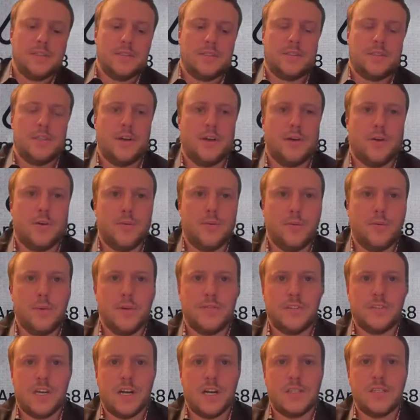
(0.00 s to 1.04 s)
So
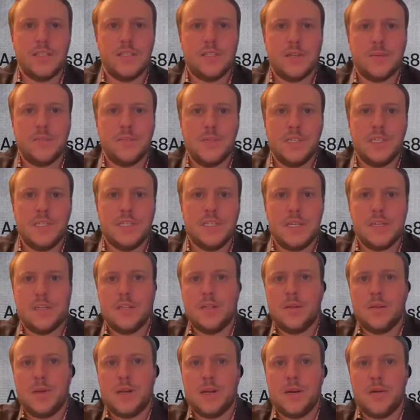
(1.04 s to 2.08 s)
we've talked in some
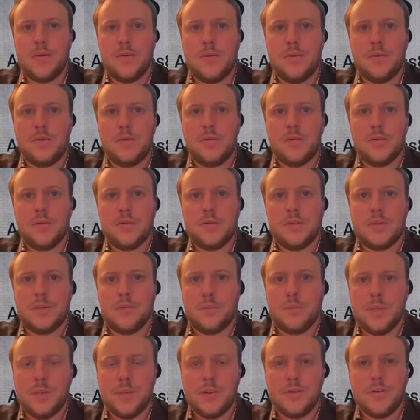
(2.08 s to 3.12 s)
detail about
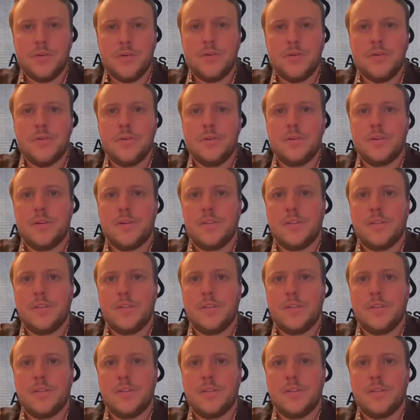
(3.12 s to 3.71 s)
compute,